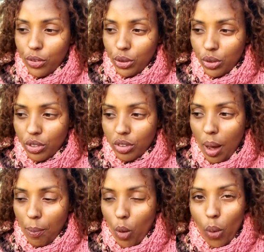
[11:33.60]
for you to
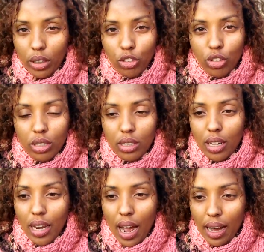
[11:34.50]
stop
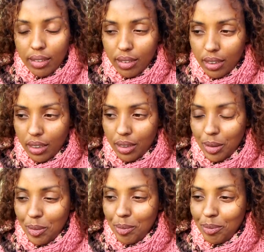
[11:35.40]
questioning and
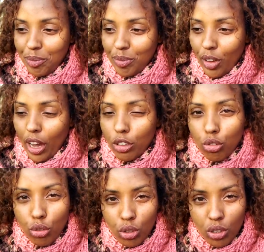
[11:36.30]
asking
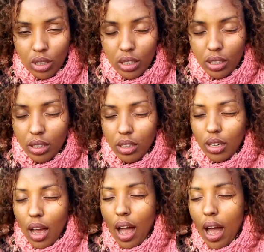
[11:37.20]
externally.
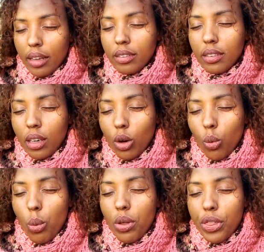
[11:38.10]
Ask
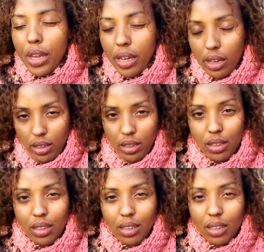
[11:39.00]

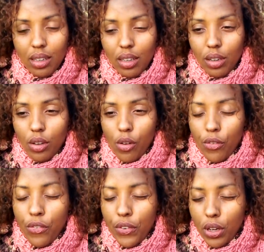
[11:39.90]
within.
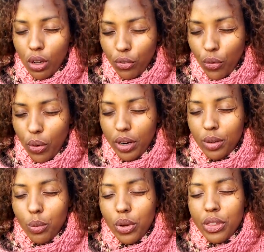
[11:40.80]
Feel for
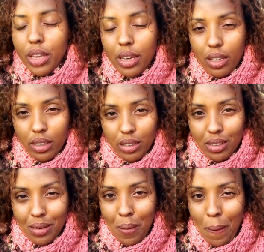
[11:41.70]
it
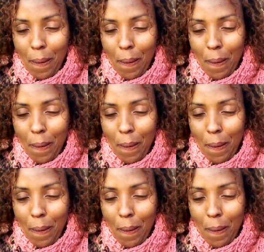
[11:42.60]
within.